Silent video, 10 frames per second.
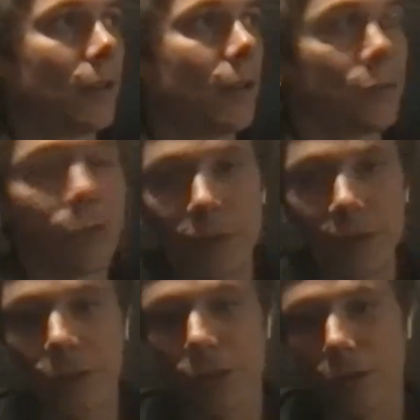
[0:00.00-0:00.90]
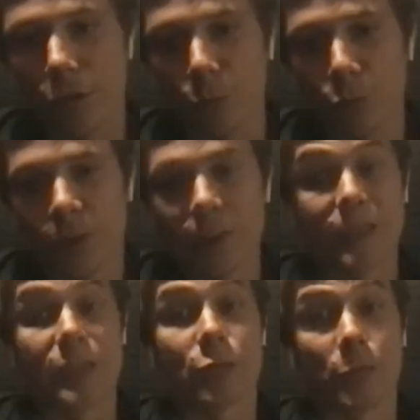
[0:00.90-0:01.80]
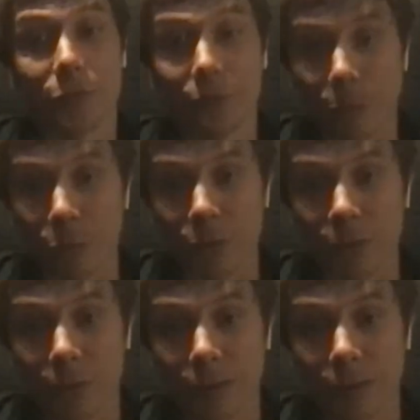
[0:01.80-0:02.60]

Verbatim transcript: the Singer community is extremely fragmented,